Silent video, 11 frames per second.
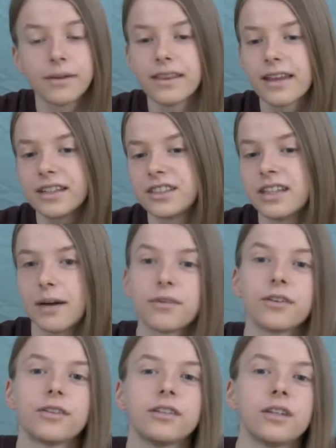There's
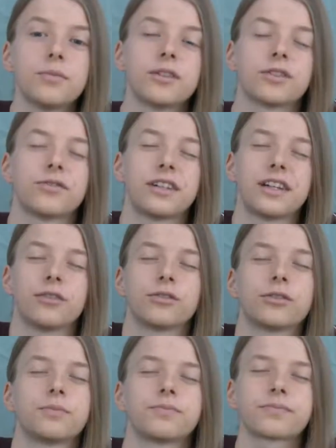numerous
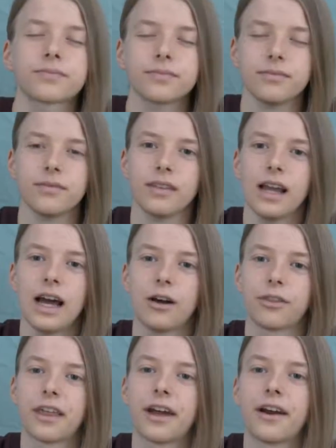videos
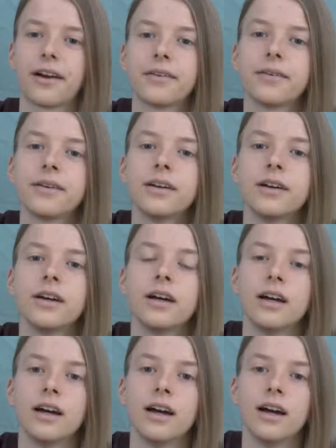out there
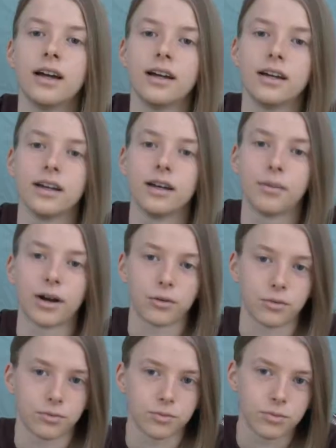
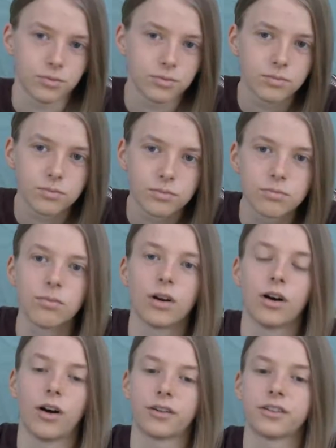about
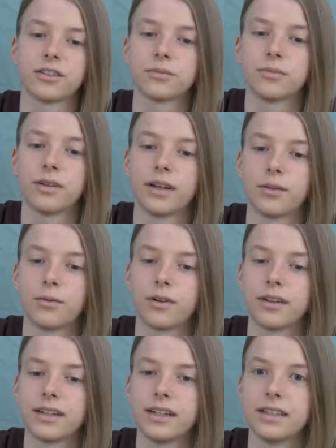autism and what
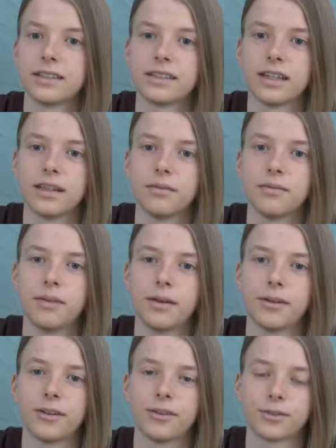it is, and
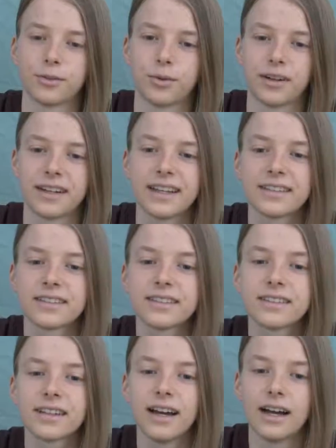maybe also what it
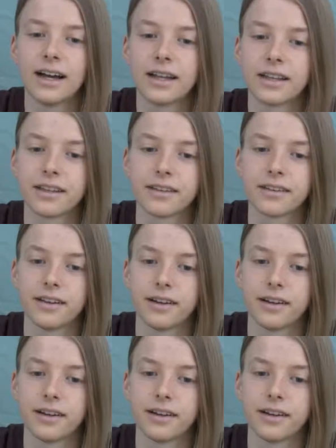isn't, and